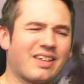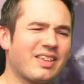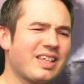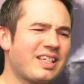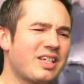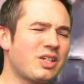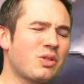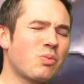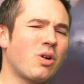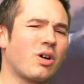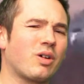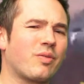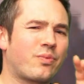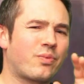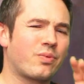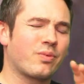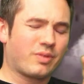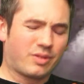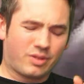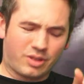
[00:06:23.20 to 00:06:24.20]
Now, this is what
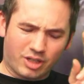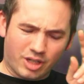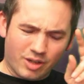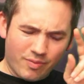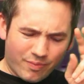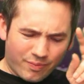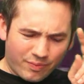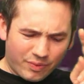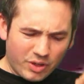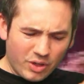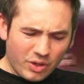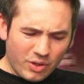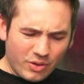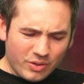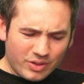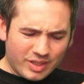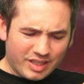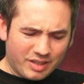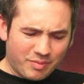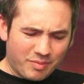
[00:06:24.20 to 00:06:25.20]

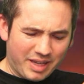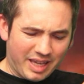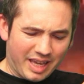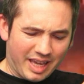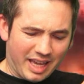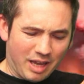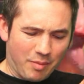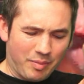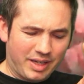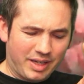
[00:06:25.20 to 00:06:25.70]
confuses me here